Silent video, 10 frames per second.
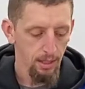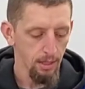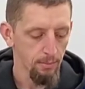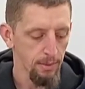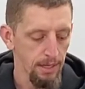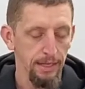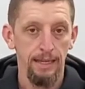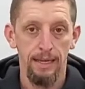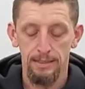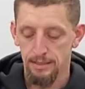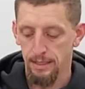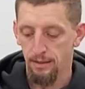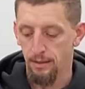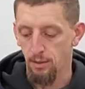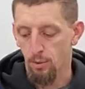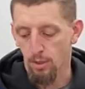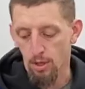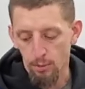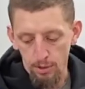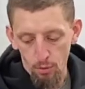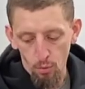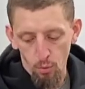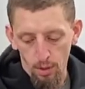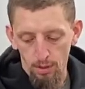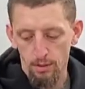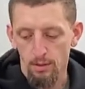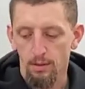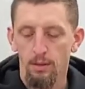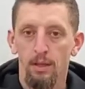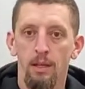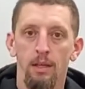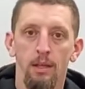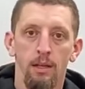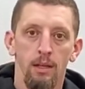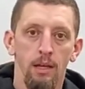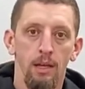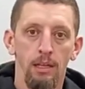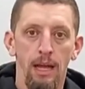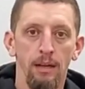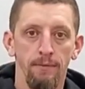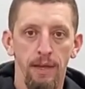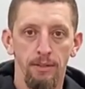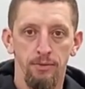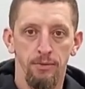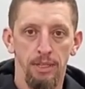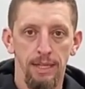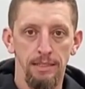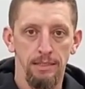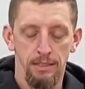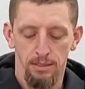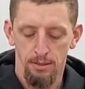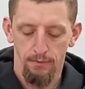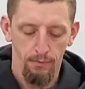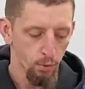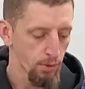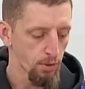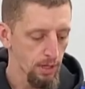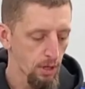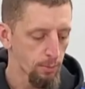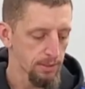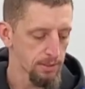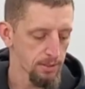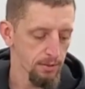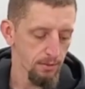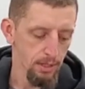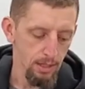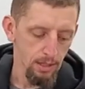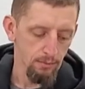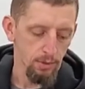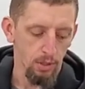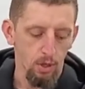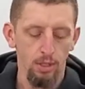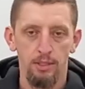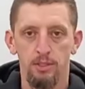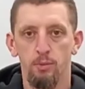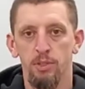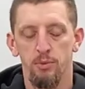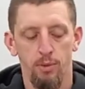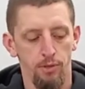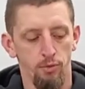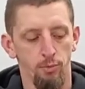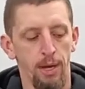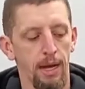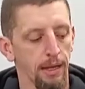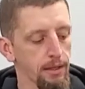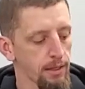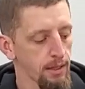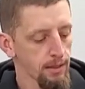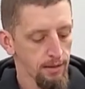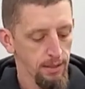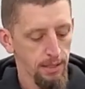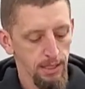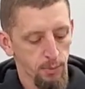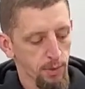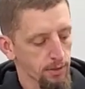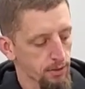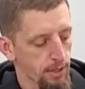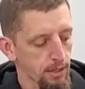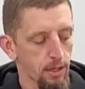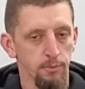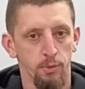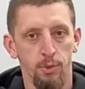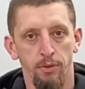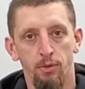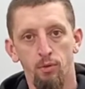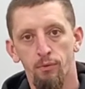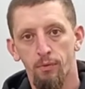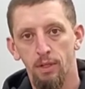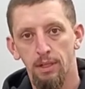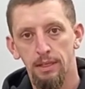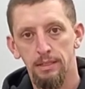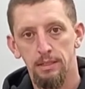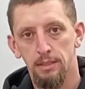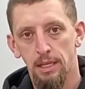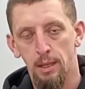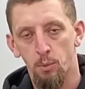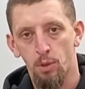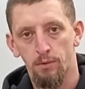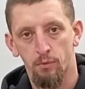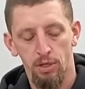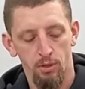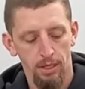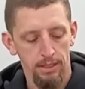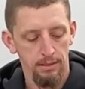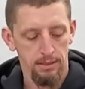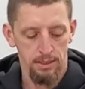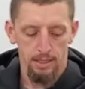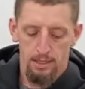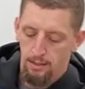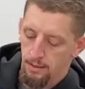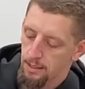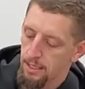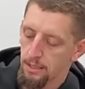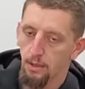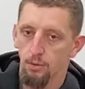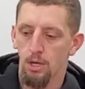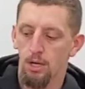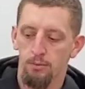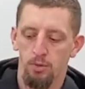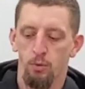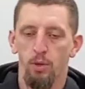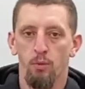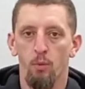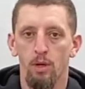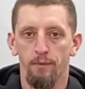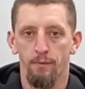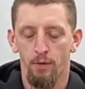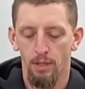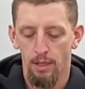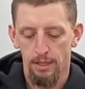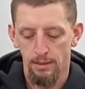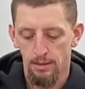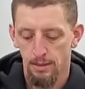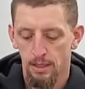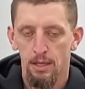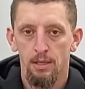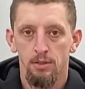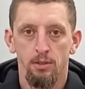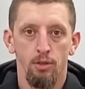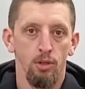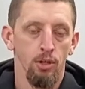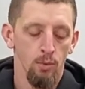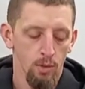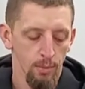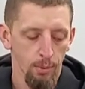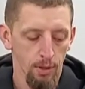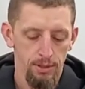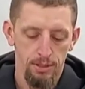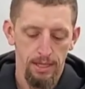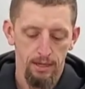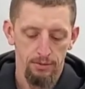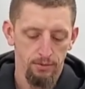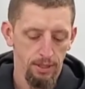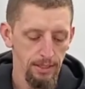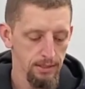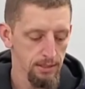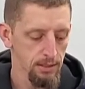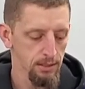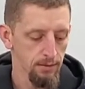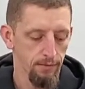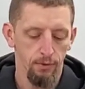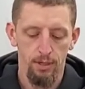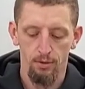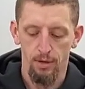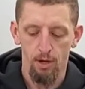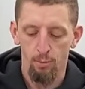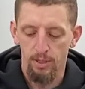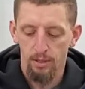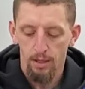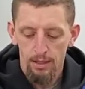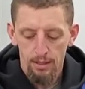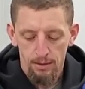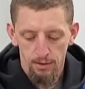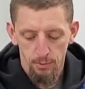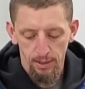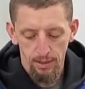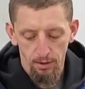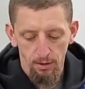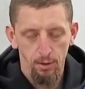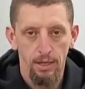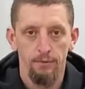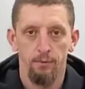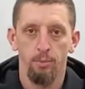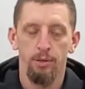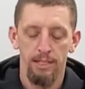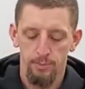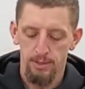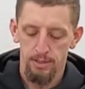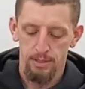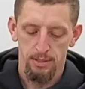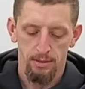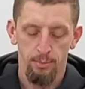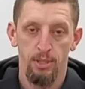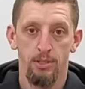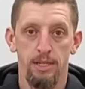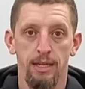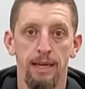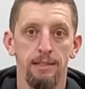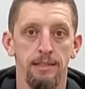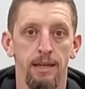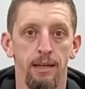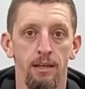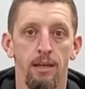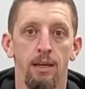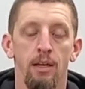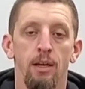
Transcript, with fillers: Um, and I can say that you are going to want a lot of extra lenses for your helmets, uh, regardless which one you buy. The Yeswelder comes with two front lenses and one rear lens. The Deko comes with one front lens. So you're gonna wanna purchase extra lenses for either helmet this way here you have replacements because I can say